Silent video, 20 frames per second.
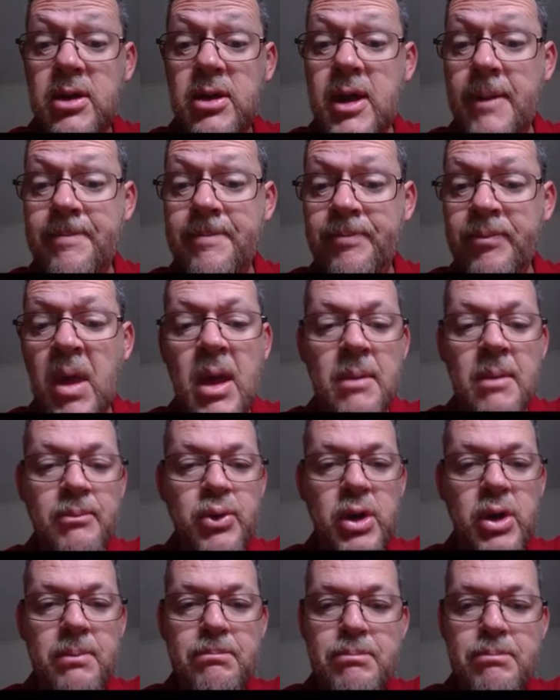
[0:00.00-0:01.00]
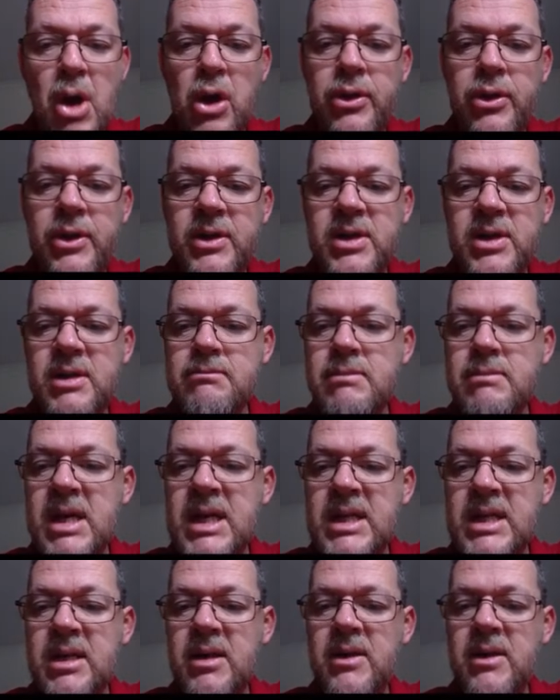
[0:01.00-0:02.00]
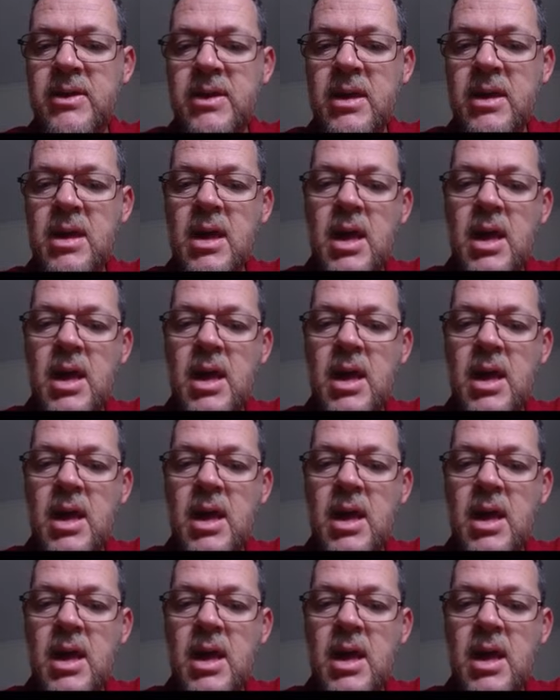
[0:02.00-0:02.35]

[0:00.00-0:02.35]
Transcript: So put them both into meters,